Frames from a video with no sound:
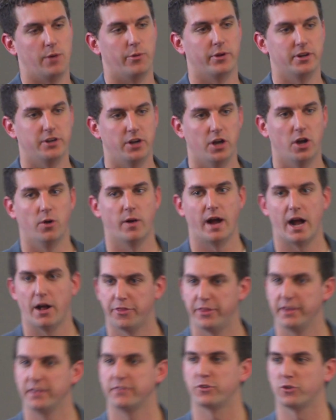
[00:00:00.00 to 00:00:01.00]
I want to know
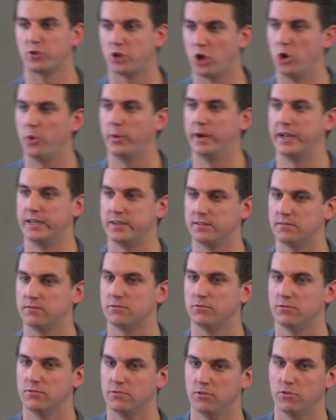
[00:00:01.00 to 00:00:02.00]
how things are going
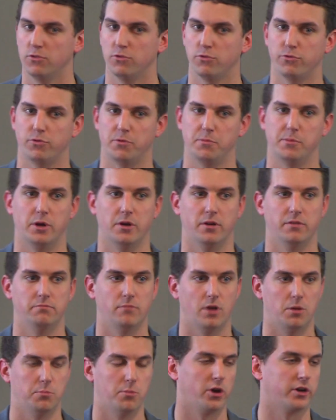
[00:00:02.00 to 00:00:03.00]
from
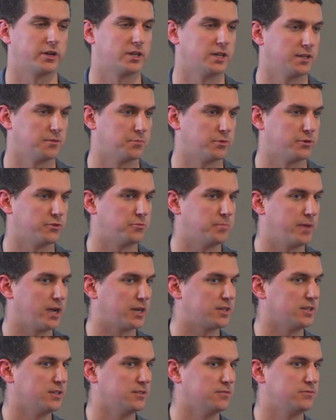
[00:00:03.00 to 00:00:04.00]
a marketing
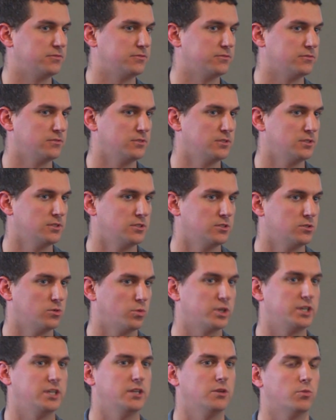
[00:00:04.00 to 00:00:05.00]
perspective.
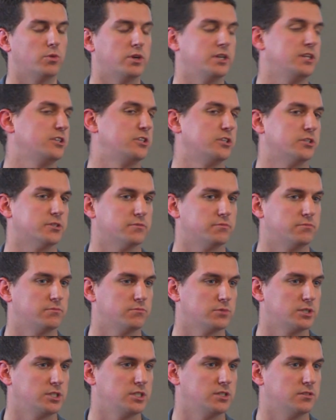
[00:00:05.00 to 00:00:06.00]
What do you do?
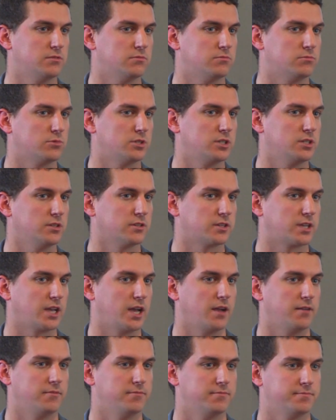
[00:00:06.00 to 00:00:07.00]
What do you look
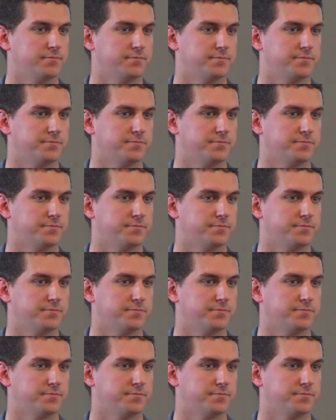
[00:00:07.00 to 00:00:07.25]
at?